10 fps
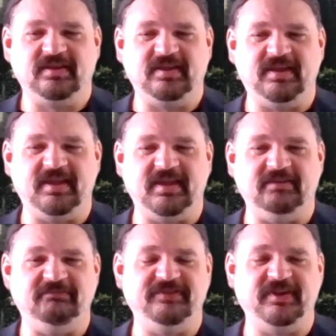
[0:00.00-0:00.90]
a
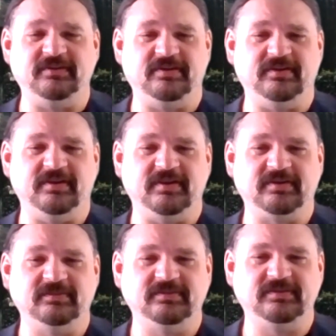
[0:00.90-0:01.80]
vendor
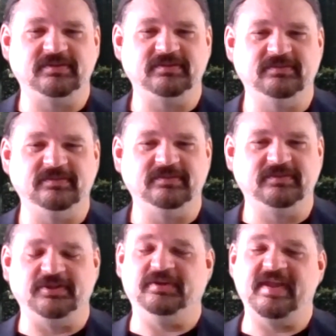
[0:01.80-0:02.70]
could